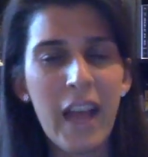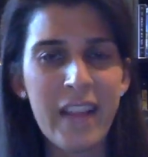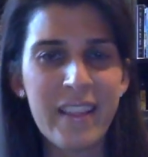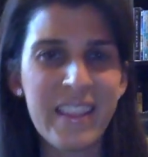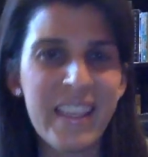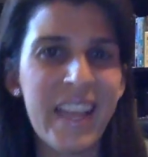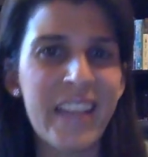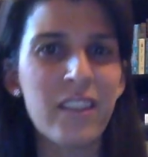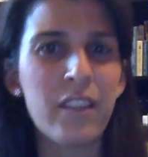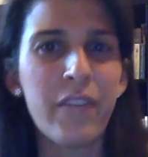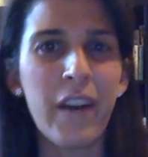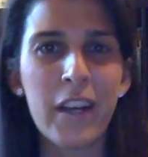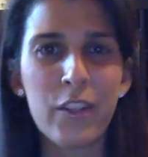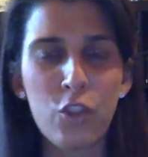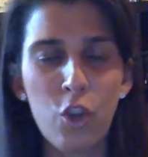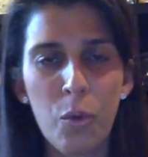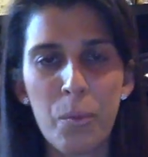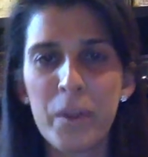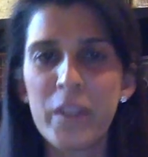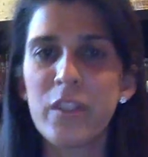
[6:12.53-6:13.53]
at the end of
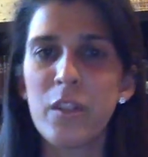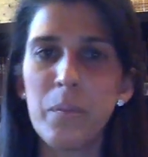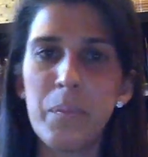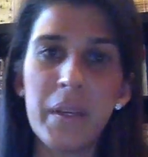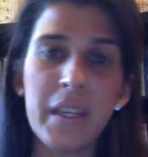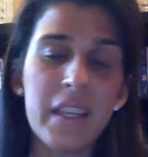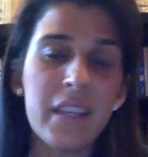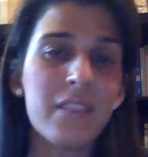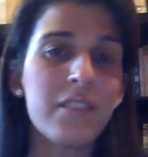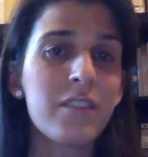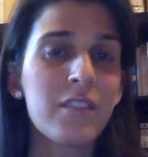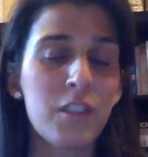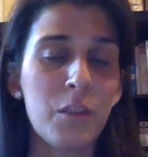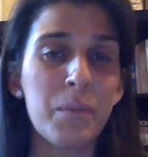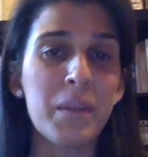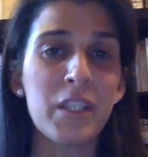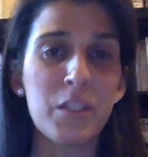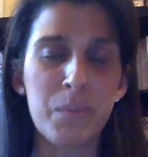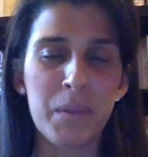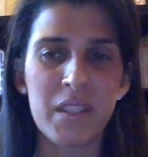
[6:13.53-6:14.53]
October to be
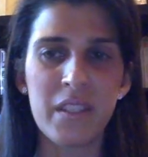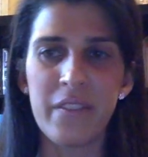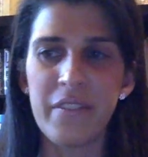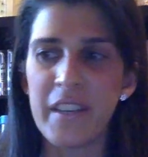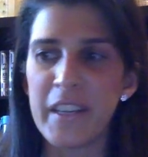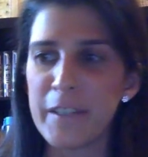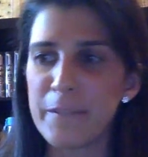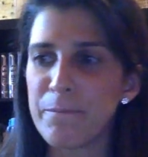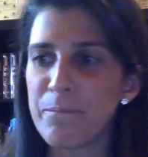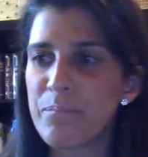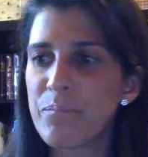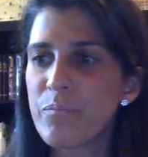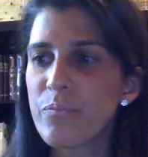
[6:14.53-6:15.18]
specific.